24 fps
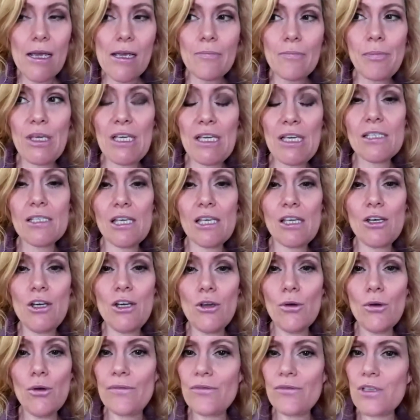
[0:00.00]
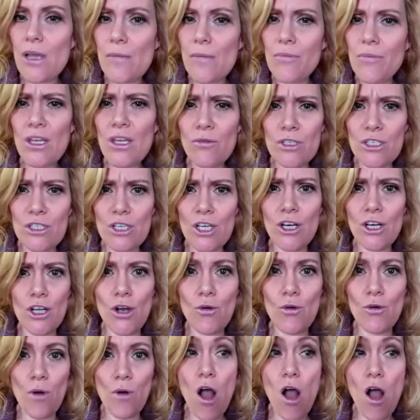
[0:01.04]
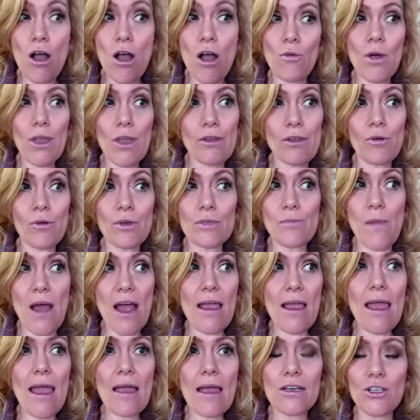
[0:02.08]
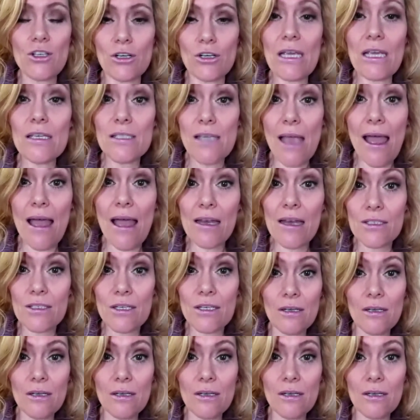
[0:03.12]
because he knew if something was going to go wrong, whether it was my act or his act,